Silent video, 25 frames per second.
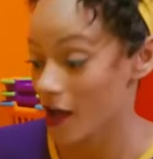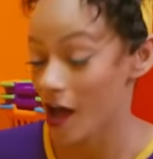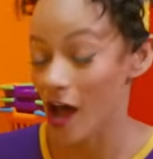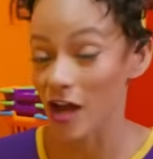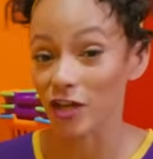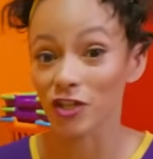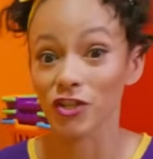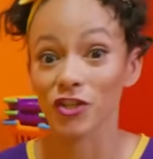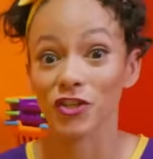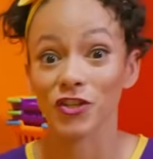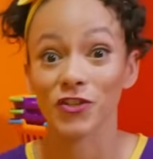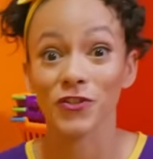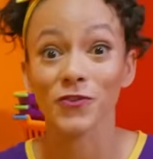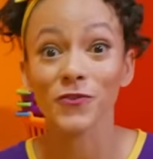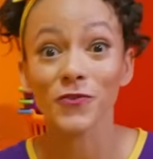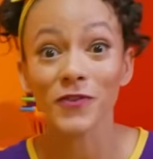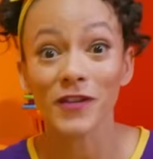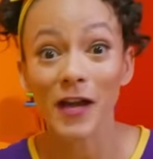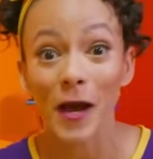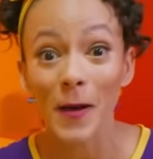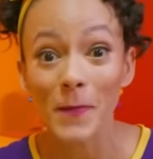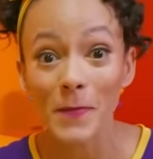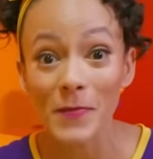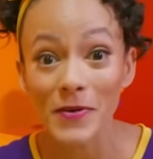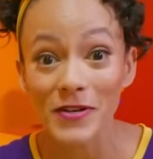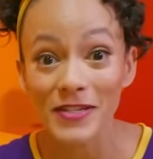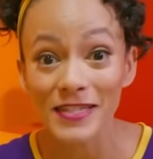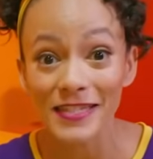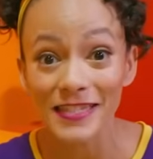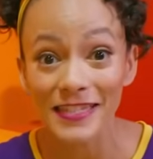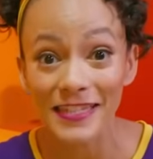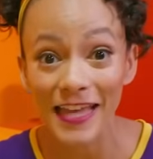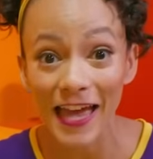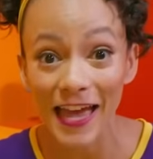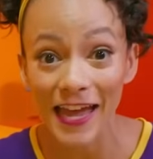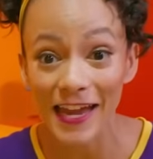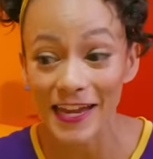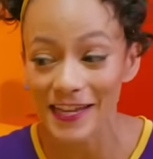A cucumber
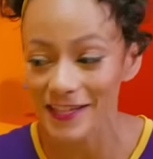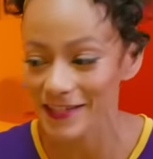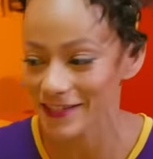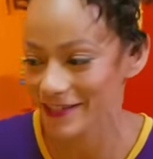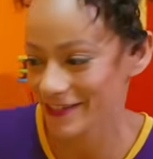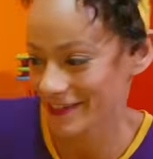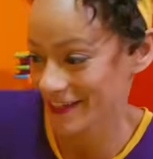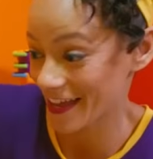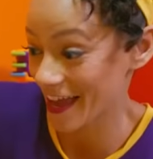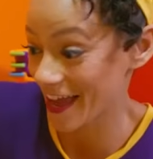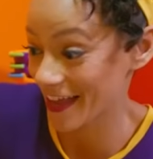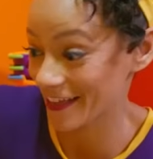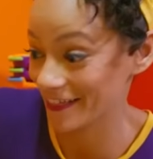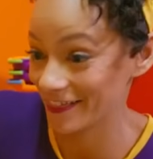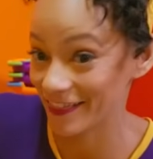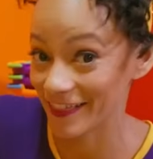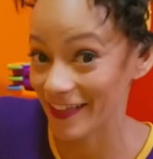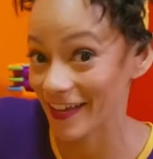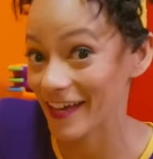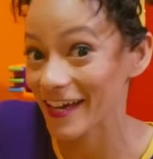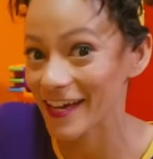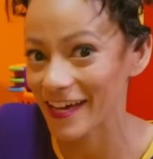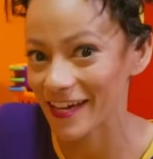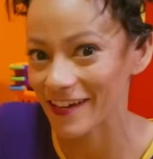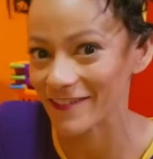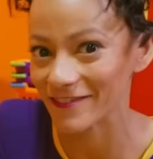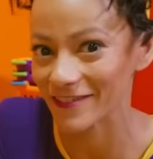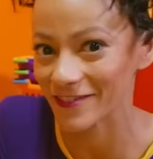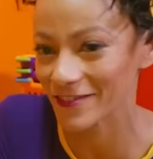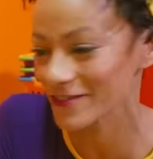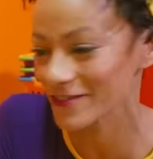slice. I love